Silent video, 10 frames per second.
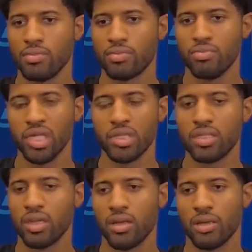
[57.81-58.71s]
Beating a
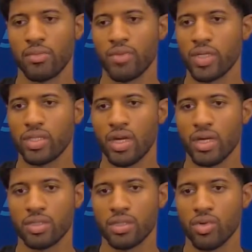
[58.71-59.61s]
team three times
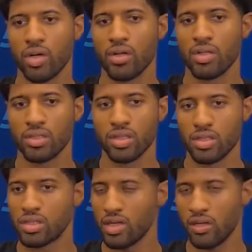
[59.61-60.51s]
in a row is
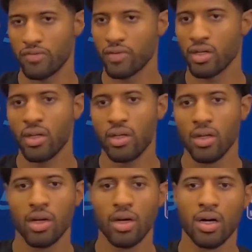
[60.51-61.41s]
tough.
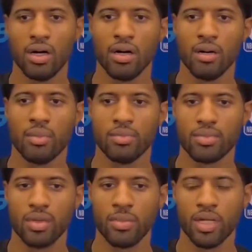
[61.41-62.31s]
I
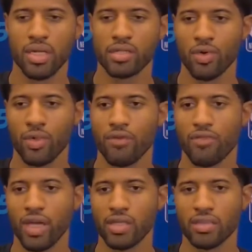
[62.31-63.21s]
mean, that's what we're
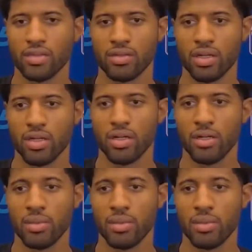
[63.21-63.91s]
facing. And